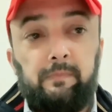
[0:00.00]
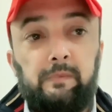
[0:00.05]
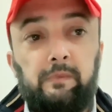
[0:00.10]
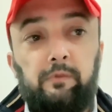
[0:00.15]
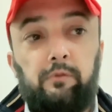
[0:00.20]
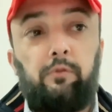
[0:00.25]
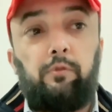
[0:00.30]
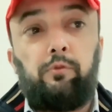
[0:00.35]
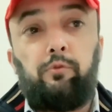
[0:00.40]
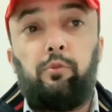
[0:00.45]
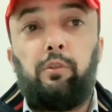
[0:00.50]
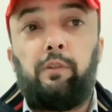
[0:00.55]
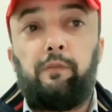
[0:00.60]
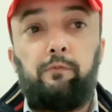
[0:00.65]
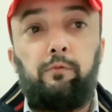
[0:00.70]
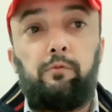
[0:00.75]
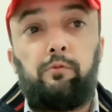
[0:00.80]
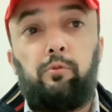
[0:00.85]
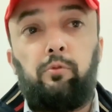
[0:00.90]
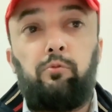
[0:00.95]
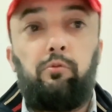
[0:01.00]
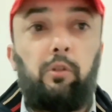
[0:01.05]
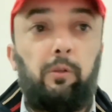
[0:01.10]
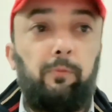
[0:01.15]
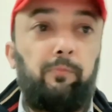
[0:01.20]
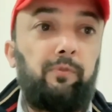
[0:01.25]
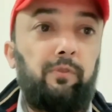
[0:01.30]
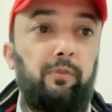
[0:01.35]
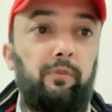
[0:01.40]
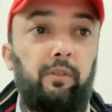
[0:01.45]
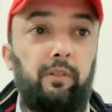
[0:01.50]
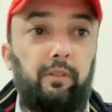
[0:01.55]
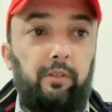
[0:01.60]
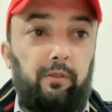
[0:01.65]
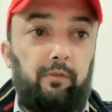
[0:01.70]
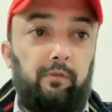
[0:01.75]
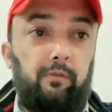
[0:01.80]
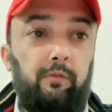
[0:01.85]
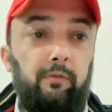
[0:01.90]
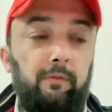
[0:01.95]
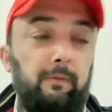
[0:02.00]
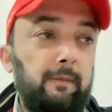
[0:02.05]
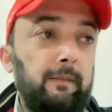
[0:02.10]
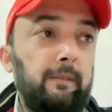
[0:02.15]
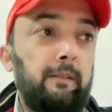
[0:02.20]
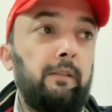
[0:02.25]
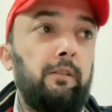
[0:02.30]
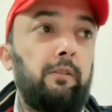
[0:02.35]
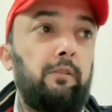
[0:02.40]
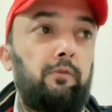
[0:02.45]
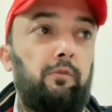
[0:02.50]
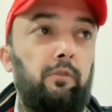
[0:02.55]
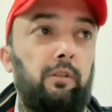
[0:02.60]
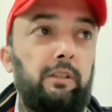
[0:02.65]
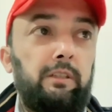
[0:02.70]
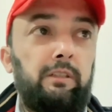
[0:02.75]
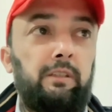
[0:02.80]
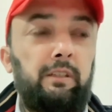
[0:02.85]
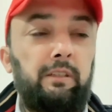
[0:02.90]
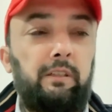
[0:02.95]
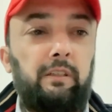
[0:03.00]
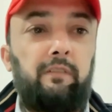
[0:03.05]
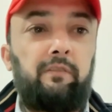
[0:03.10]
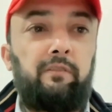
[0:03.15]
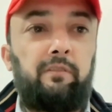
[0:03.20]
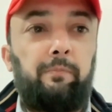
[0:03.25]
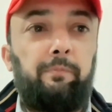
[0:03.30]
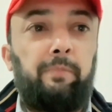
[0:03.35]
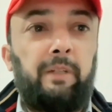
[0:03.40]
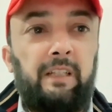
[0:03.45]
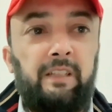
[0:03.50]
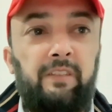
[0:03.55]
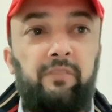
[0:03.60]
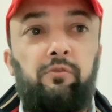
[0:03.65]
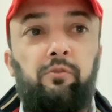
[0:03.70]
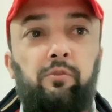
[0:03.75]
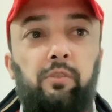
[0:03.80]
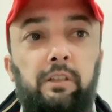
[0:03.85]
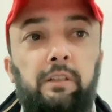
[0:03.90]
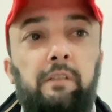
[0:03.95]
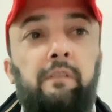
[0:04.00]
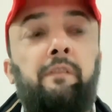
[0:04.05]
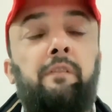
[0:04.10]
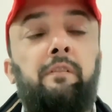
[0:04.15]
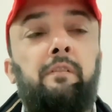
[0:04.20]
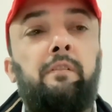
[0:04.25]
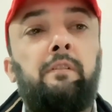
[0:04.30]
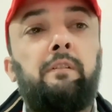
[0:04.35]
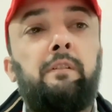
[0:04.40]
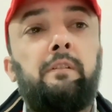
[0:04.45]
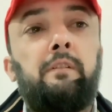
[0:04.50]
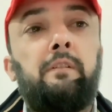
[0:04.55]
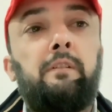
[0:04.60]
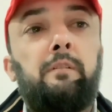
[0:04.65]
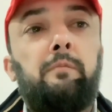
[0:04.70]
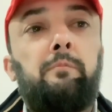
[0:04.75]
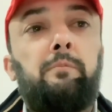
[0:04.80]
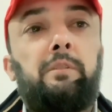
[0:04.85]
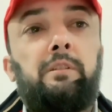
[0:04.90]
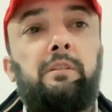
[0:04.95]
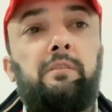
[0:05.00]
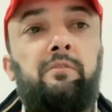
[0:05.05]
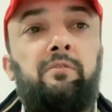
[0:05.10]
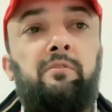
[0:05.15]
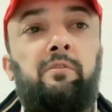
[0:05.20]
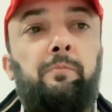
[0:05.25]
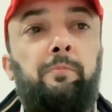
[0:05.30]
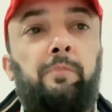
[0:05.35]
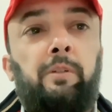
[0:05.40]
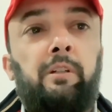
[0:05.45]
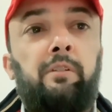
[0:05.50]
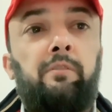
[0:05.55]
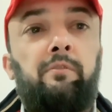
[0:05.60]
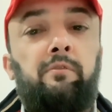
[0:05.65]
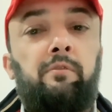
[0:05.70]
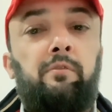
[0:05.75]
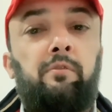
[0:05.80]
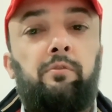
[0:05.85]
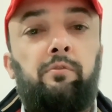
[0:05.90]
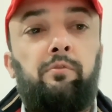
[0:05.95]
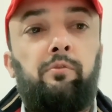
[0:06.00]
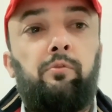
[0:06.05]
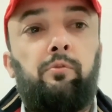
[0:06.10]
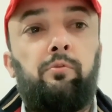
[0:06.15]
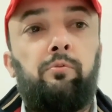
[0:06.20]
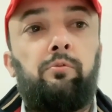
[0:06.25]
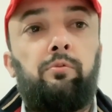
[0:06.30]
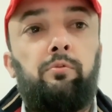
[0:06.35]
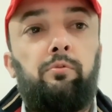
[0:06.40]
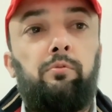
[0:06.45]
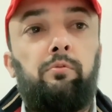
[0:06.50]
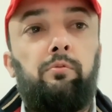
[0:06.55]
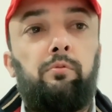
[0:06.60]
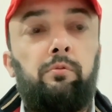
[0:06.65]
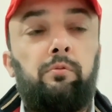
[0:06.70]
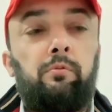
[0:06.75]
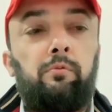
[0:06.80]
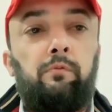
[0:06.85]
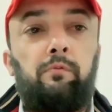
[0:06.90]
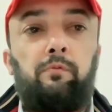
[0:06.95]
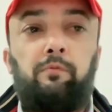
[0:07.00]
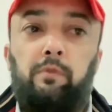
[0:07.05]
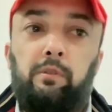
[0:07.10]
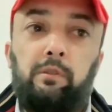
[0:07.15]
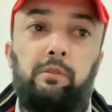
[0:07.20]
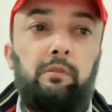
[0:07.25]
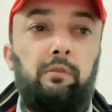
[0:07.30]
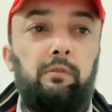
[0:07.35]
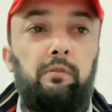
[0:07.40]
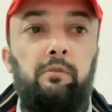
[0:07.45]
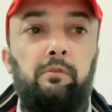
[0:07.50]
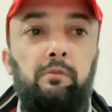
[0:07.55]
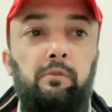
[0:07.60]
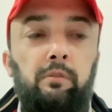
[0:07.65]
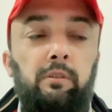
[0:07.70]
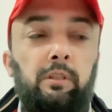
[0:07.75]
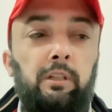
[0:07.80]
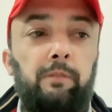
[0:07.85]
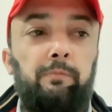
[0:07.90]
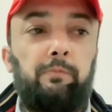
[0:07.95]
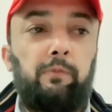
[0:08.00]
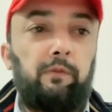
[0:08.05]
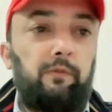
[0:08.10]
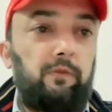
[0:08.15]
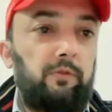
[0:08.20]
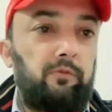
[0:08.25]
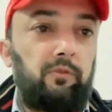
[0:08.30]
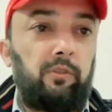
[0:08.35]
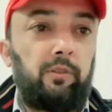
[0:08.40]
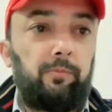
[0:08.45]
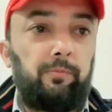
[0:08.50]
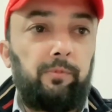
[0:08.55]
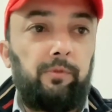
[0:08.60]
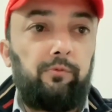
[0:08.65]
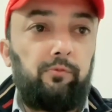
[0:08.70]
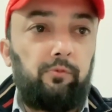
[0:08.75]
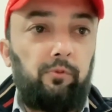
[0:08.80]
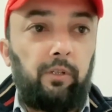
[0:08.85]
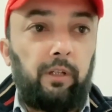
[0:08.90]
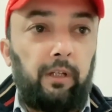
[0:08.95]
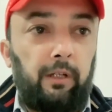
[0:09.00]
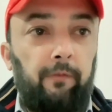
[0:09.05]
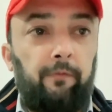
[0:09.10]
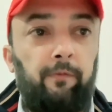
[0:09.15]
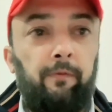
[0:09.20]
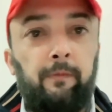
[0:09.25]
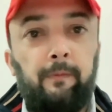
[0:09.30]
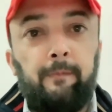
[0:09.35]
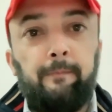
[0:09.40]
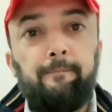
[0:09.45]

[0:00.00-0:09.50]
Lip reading: So you have two options here. So I think it's the best choice, but it depends on you on what type of requirement you have.